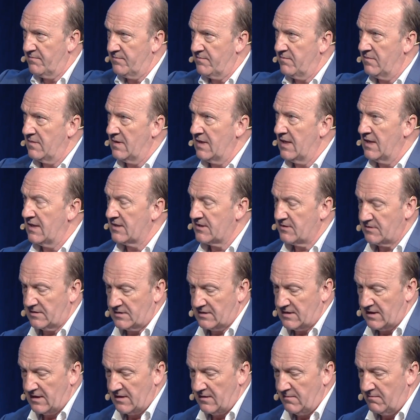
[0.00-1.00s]
last
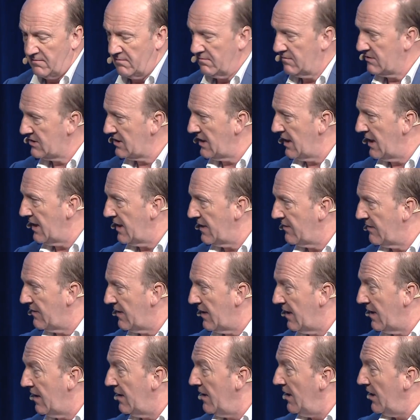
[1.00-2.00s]
slide
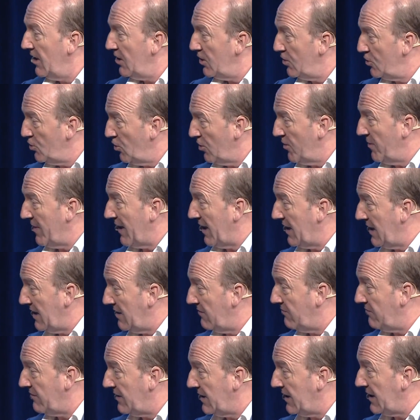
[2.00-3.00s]
there, you're talking about
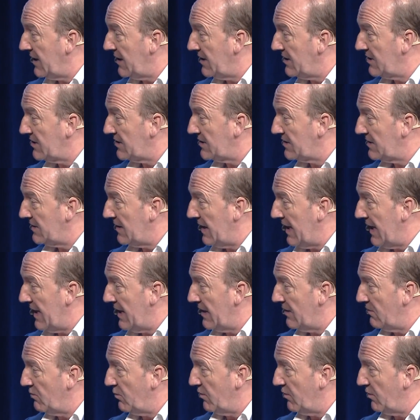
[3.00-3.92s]
EVs, and